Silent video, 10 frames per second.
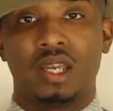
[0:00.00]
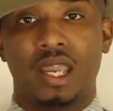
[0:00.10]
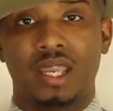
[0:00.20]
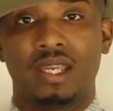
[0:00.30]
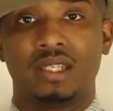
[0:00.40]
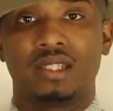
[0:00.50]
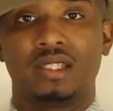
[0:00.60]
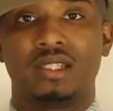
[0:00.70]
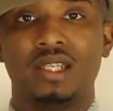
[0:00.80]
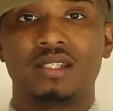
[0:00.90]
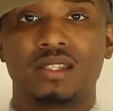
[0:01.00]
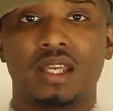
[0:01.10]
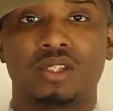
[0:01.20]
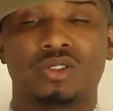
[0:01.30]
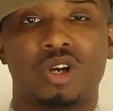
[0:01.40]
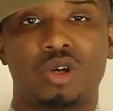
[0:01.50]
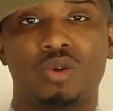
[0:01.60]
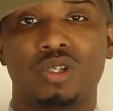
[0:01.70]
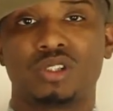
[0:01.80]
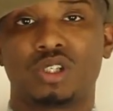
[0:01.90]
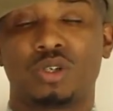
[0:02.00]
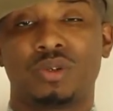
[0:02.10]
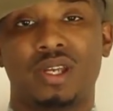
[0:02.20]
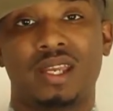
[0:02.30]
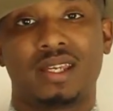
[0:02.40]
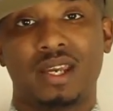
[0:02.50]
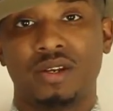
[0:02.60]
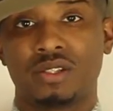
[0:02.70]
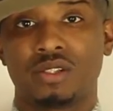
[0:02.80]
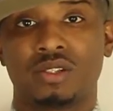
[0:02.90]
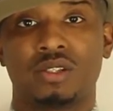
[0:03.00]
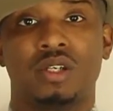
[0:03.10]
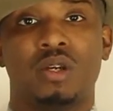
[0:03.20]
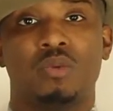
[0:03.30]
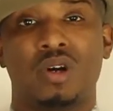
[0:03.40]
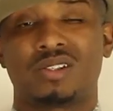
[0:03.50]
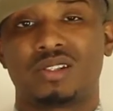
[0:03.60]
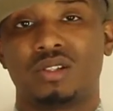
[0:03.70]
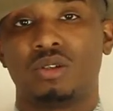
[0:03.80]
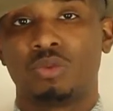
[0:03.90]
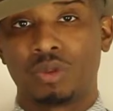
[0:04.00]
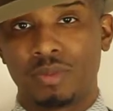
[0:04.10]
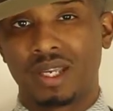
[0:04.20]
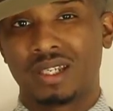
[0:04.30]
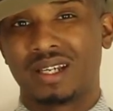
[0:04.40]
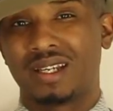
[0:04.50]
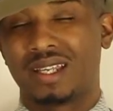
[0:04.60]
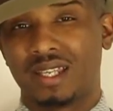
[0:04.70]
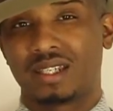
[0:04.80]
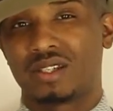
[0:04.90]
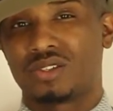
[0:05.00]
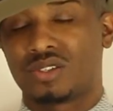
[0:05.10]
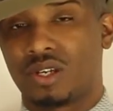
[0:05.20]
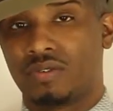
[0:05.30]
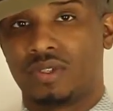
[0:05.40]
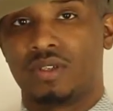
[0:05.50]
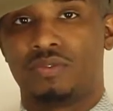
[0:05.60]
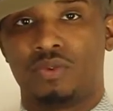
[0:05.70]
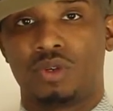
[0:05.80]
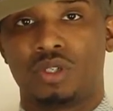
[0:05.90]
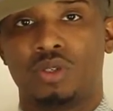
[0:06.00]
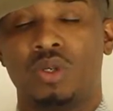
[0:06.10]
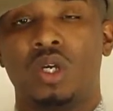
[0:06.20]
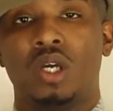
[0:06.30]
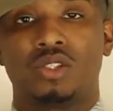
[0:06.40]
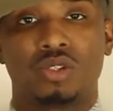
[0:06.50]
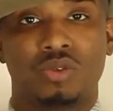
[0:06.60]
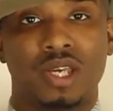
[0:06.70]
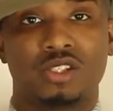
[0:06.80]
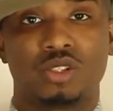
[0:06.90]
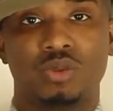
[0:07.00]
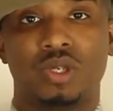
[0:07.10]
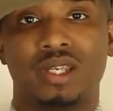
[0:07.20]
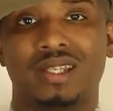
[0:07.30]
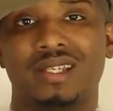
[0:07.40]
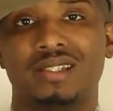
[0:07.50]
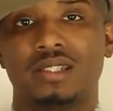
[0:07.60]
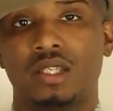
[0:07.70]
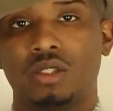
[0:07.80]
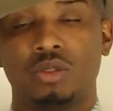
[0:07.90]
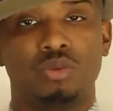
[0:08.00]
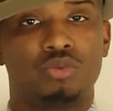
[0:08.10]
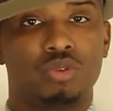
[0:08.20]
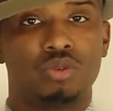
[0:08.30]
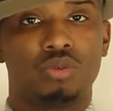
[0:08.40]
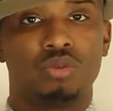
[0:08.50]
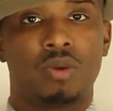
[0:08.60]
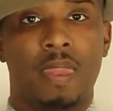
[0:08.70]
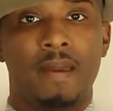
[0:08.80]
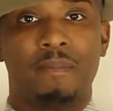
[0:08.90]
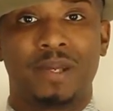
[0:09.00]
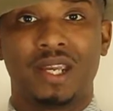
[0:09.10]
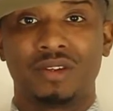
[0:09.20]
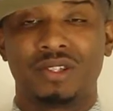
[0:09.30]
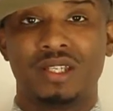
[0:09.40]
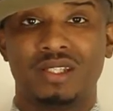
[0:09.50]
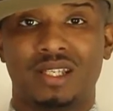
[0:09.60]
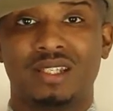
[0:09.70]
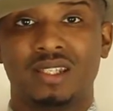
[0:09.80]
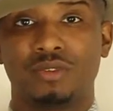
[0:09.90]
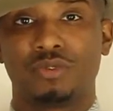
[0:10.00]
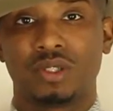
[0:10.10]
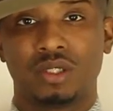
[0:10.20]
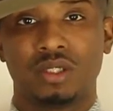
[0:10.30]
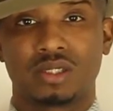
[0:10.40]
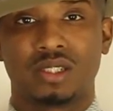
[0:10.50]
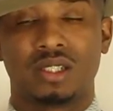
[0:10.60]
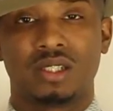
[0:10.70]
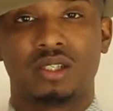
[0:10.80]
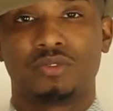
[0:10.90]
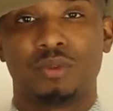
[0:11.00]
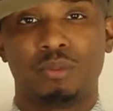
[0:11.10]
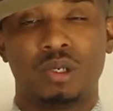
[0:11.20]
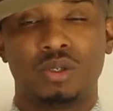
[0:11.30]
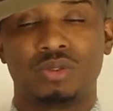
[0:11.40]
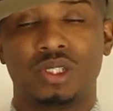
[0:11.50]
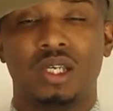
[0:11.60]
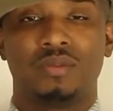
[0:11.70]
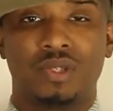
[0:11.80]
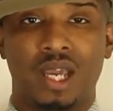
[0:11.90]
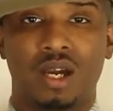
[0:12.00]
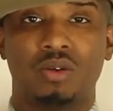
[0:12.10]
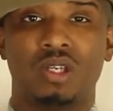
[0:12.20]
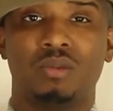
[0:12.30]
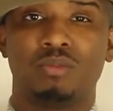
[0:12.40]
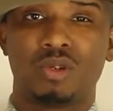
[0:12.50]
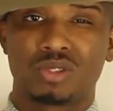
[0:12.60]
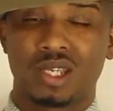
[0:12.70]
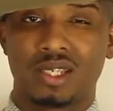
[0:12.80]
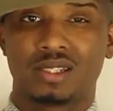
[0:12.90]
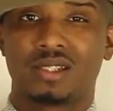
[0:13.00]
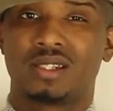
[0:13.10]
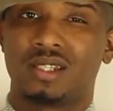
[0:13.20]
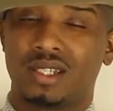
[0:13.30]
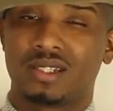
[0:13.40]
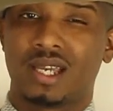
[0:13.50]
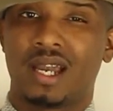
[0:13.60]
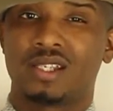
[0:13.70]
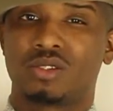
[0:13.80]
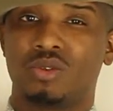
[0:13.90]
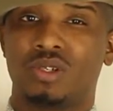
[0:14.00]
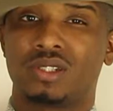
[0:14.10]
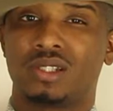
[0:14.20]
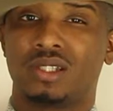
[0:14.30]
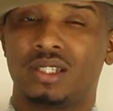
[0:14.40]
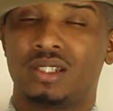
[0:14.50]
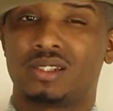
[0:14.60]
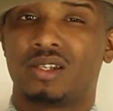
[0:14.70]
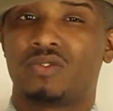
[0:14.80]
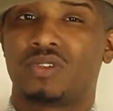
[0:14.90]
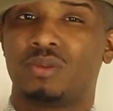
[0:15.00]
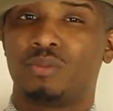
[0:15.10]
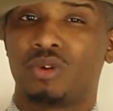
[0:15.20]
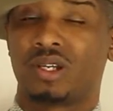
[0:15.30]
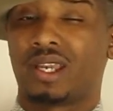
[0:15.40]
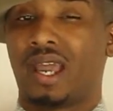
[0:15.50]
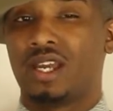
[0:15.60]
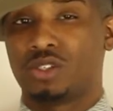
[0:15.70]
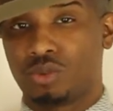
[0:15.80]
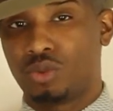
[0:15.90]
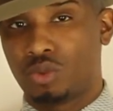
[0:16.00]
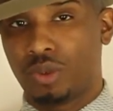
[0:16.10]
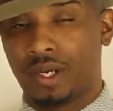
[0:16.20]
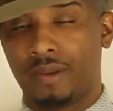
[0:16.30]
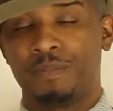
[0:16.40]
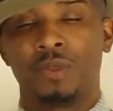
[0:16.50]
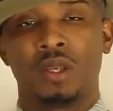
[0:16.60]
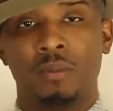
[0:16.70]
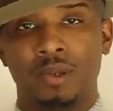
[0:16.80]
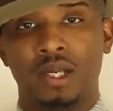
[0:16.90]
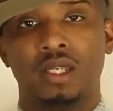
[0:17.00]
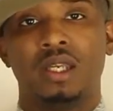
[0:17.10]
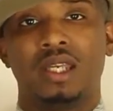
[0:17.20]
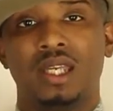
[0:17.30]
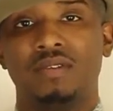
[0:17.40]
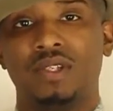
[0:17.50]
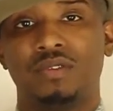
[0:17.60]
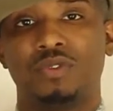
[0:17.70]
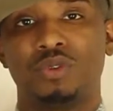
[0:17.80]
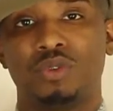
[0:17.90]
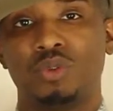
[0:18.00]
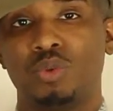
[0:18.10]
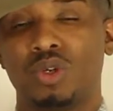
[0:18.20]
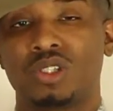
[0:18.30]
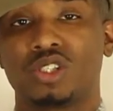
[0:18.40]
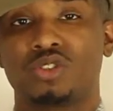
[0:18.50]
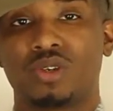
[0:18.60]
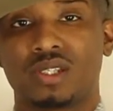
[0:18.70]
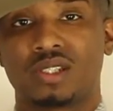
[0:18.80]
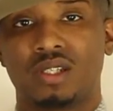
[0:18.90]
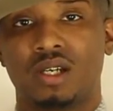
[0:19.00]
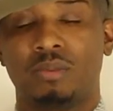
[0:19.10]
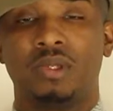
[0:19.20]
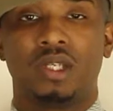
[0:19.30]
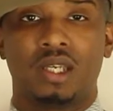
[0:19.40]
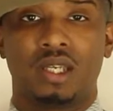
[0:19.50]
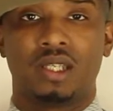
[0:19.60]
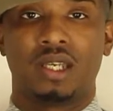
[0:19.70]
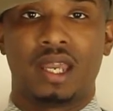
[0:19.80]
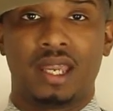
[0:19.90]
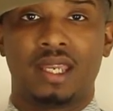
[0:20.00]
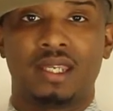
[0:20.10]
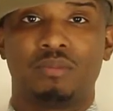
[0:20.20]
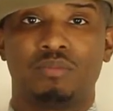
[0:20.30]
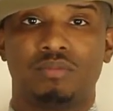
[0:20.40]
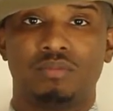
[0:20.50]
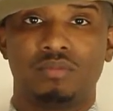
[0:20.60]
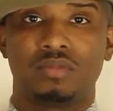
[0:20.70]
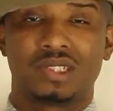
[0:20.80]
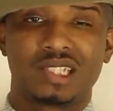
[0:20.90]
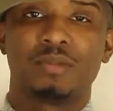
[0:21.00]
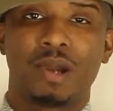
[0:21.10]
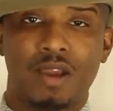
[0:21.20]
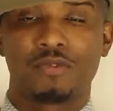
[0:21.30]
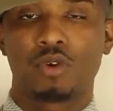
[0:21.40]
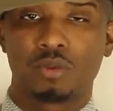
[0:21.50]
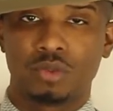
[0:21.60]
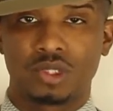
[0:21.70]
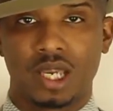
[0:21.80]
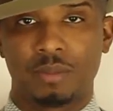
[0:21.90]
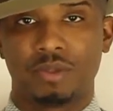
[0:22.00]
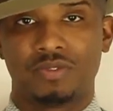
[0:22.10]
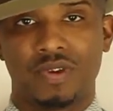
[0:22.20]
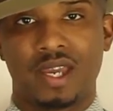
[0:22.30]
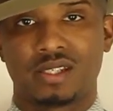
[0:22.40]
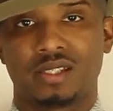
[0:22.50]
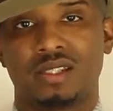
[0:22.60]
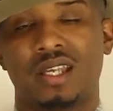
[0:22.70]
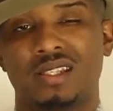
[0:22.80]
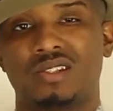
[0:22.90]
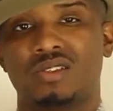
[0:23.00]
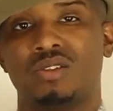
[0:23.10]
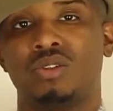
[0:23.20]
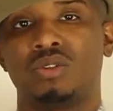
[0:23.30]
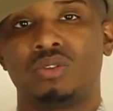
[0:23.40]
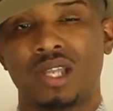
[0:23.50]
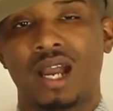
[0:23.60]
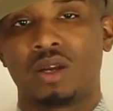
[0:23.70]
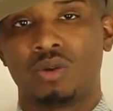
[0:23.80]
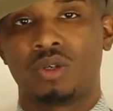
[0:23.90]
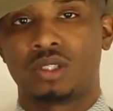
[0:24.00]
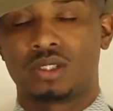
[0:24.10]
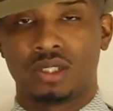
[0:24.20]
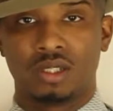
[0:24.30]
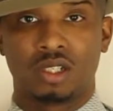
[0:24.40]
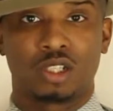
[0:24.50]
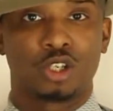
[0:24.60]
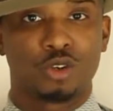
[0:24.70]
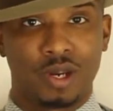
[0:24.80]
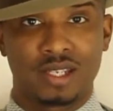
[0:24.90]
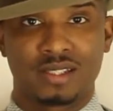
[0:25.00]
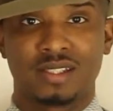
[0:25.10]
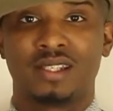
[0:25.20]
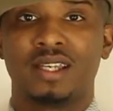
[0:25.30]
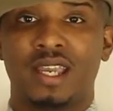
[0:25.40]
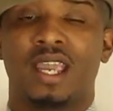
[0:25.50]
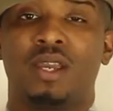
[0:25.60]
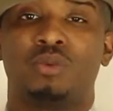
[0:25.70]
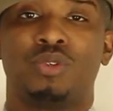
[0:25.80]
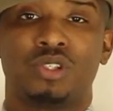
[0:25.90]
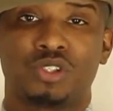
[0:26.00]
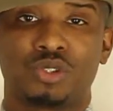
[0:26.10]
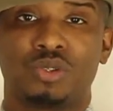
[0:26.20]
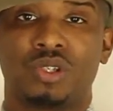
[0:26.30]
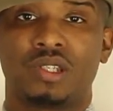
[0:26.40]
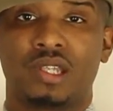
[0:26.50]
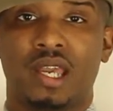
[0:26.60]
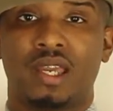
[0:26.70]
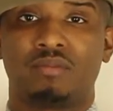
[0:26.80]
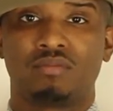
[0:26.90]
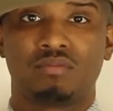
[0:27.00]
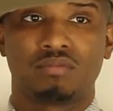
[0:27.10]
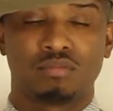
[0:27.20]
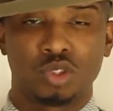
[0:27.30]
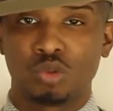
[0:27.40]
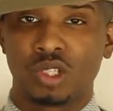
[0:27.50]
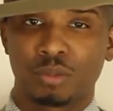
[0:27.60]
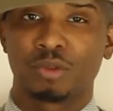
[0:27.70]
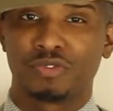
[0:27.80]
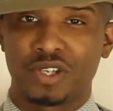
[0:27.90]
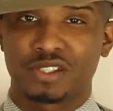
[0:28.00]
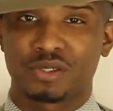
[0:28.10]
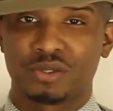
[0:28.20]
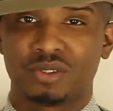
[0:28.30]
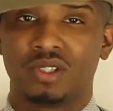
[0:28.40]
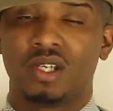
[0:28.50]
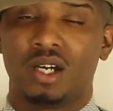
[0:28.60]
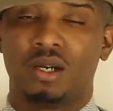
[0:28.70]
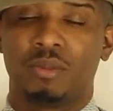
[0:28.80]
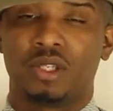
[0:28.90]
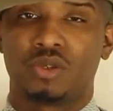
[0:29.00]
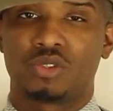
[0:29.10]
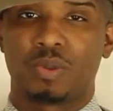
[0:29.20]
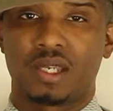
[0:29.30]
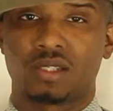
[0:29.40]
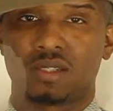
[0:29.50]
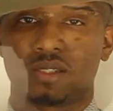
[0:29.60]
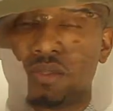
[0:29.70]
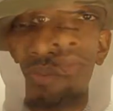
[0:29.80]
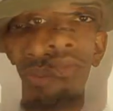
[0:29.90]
And these things are going to create character while still remaining, again, conservative for you so that you can continue to pair these in different looks and in different modes. Now, in most cases, the knit tie is going to lean itself to more casual wear, but even if you do want to dress it up in a semi-formal type of fashion, it's still not going to look crazy and will ensure that you look professional um, in those spaces.